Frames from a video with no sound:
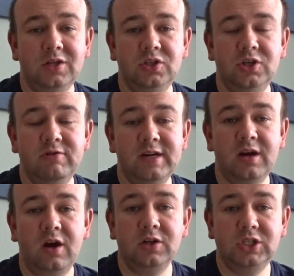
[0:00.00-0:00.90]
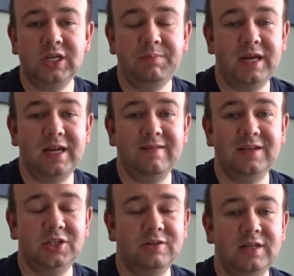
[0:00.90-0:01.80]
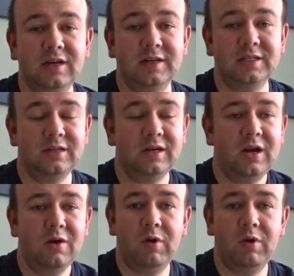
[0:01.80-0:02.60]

during our cheap period, during the night,